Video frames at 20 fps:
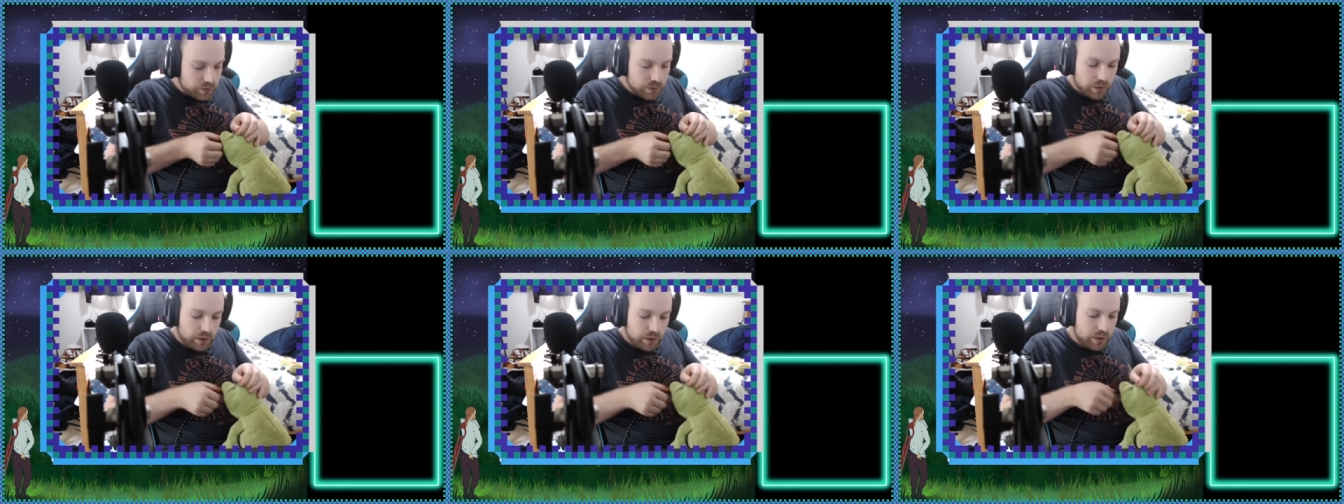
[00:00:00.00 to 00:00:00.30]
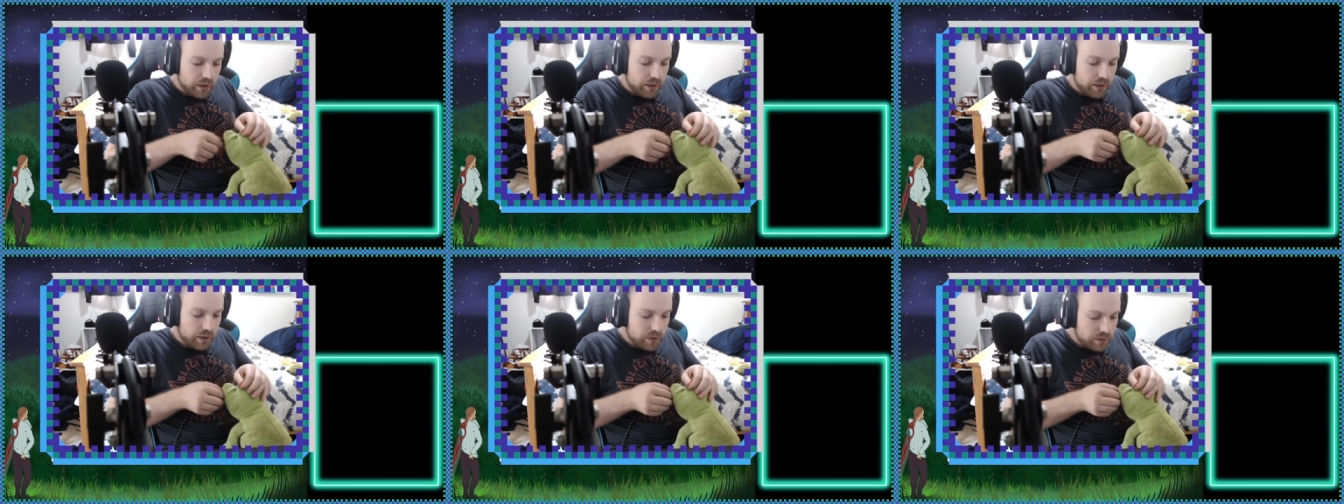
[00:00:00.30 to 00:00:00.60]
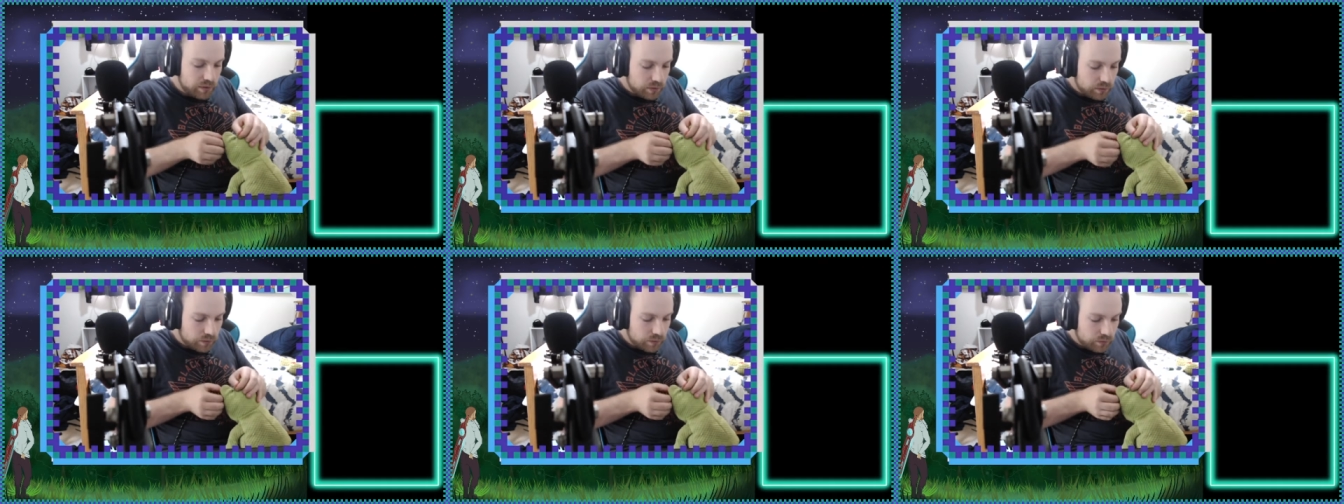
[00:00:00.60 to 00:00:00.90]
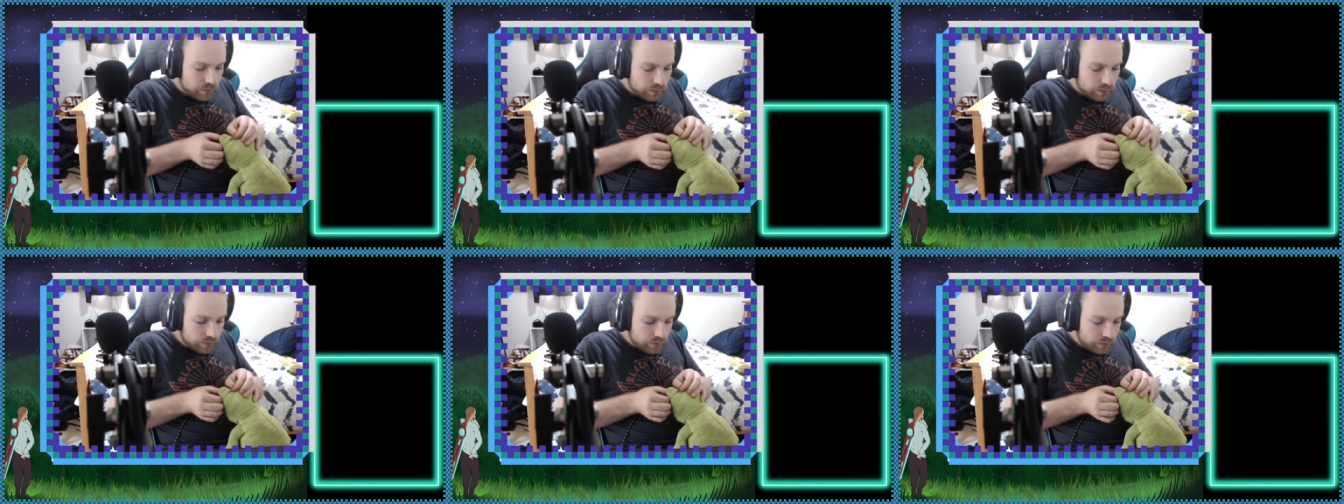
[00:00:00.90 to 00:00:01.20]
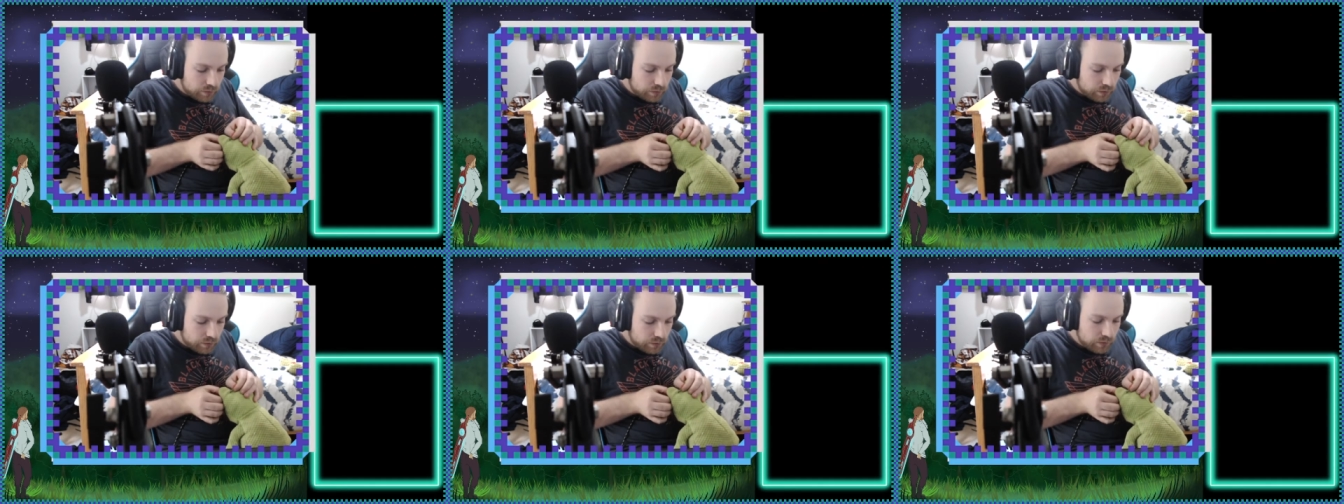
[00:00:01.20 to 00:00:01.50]
to hide
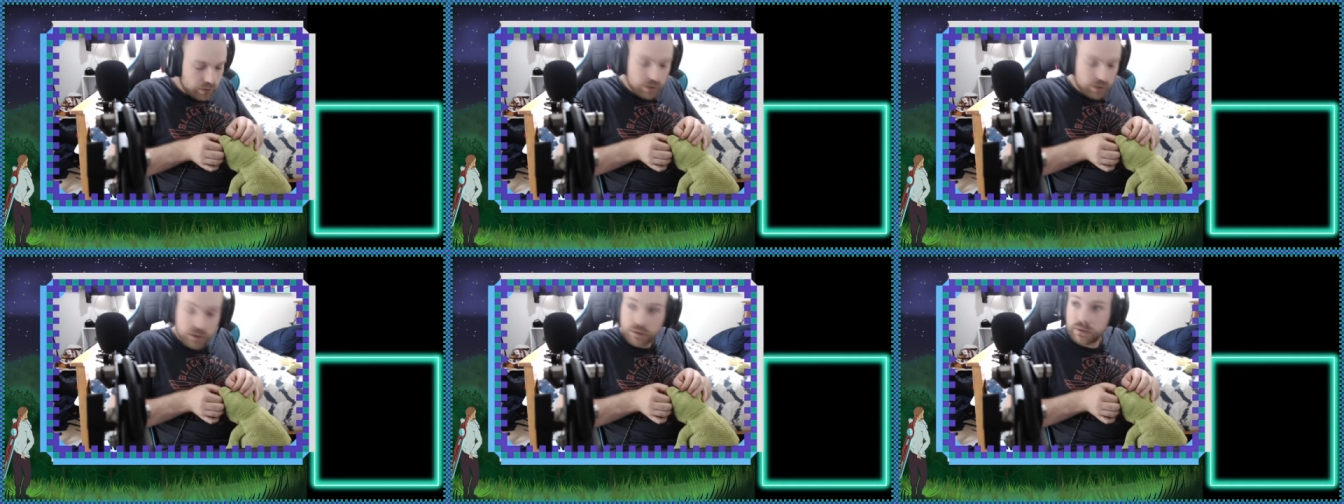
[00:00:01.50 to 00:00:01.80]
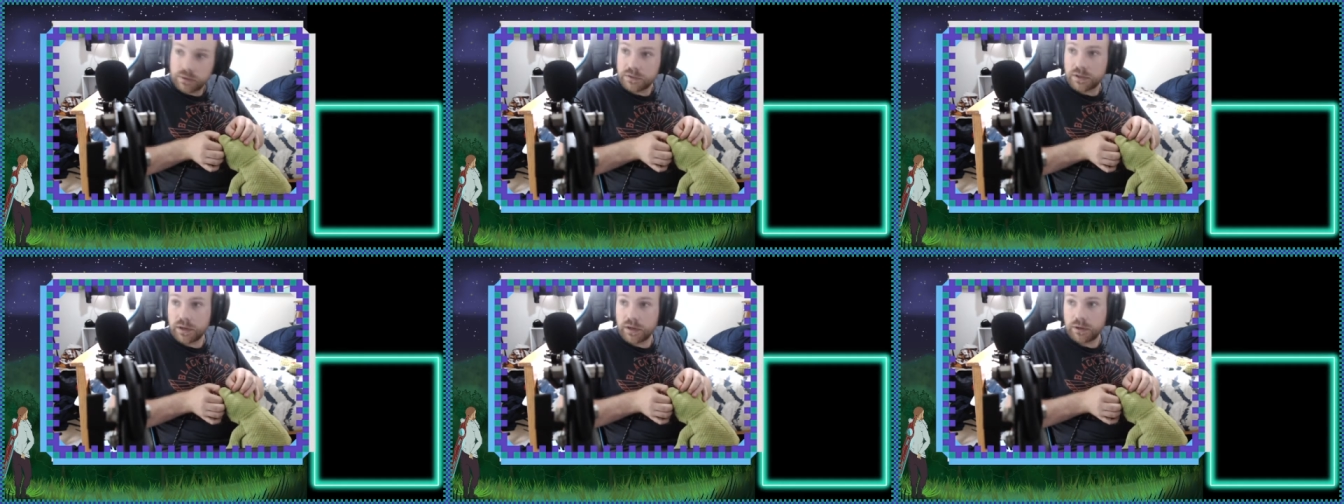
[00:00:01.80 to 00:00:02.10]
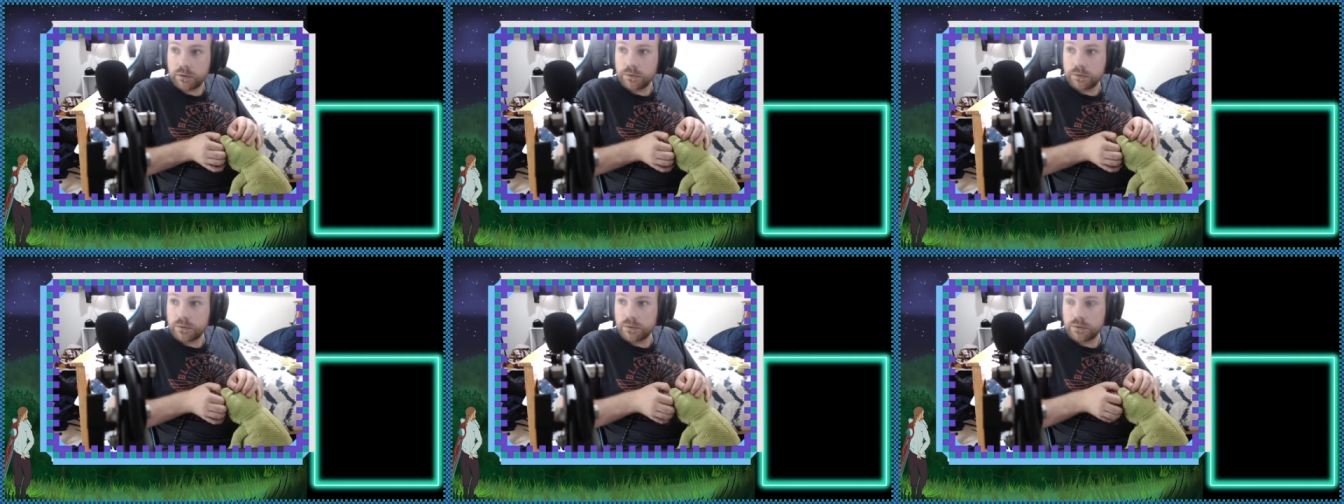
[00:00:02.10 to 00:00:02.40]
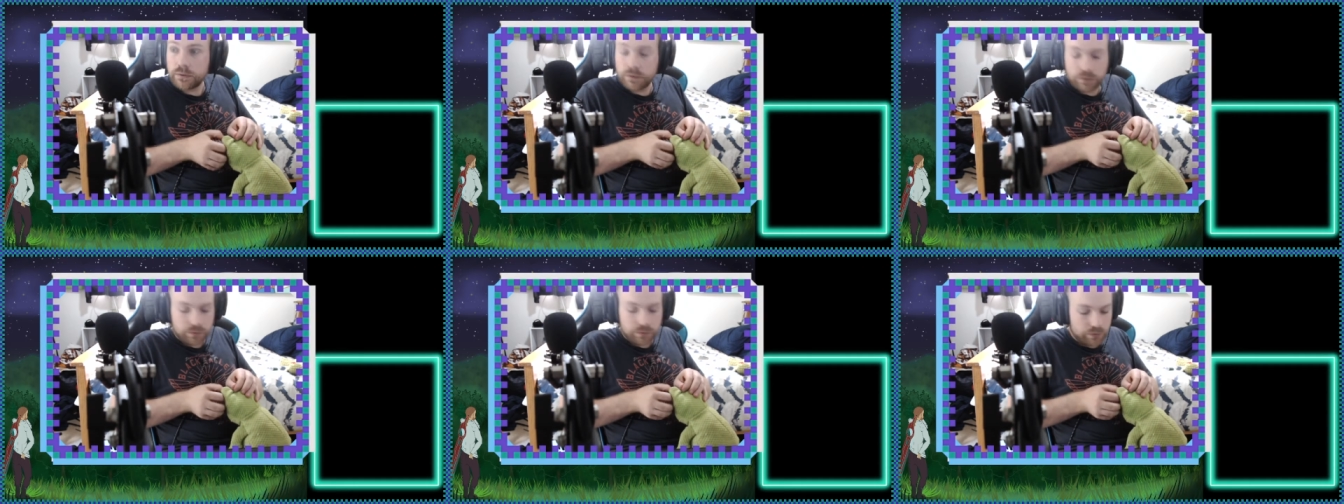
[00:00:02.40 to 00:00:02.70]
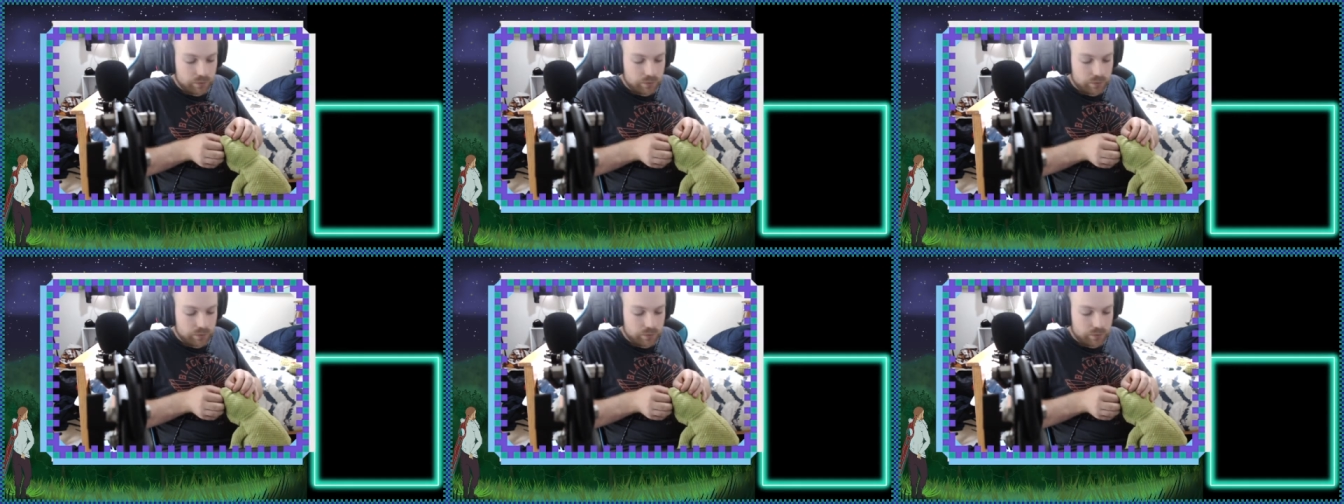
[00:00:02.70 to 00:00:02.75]
the tails